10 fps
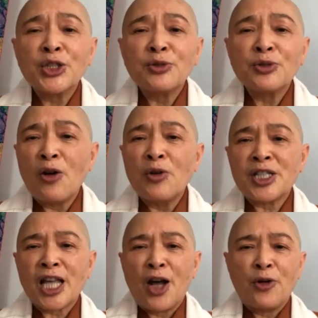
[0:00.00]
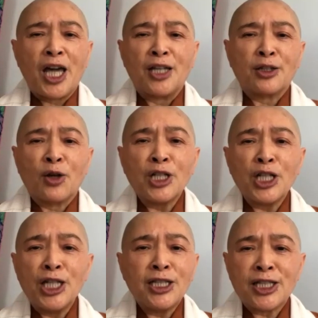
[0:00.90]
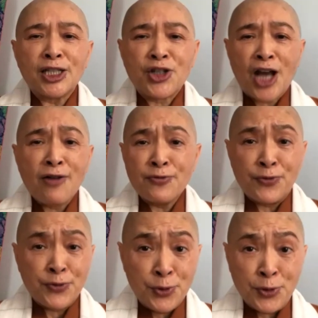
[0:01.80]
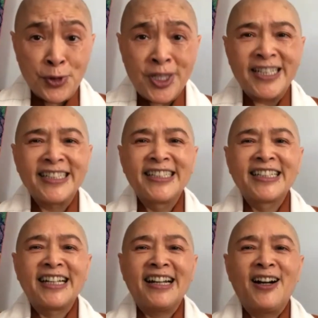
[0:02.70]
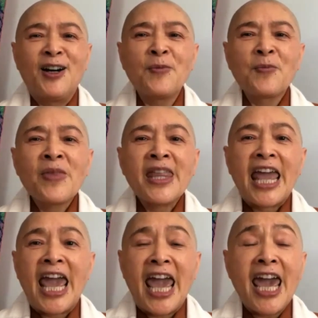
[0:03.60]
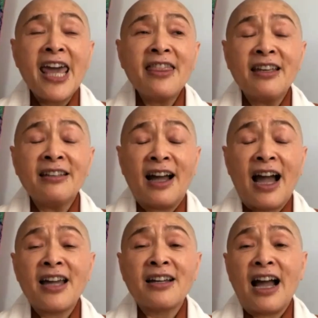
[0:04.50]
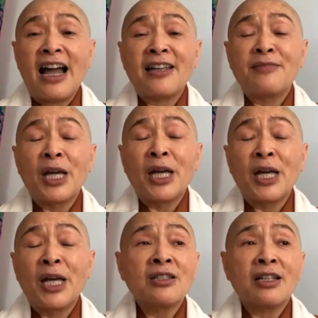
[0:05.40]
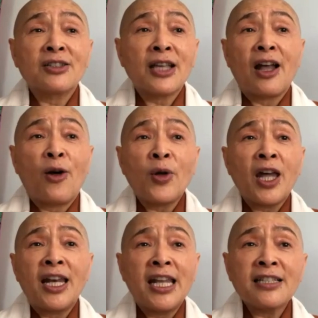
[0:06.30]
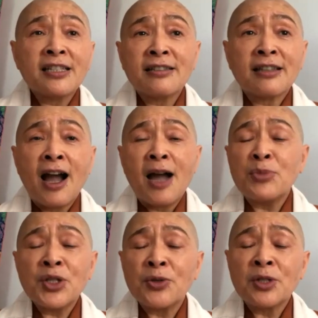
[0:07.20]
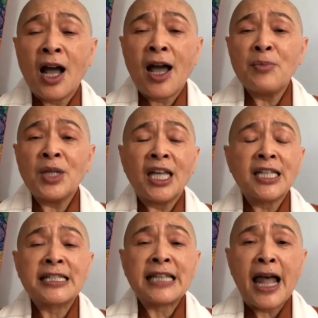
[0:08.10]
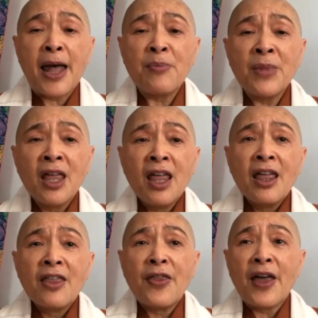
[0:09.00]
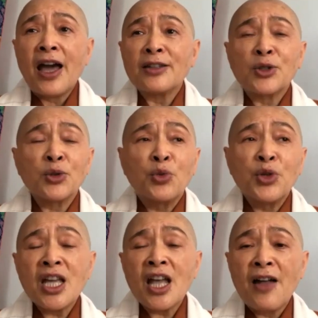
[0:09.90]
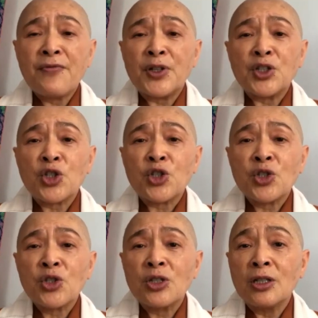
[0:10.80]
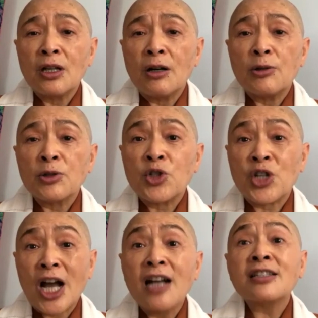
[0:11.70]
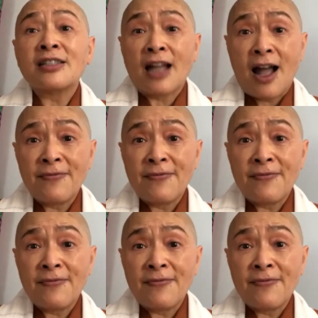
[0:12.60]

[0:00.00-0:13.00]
always say, okay, don't eat the junk food, and I mentioned, say, okay, let's time to time examine that, do we have junk stuff?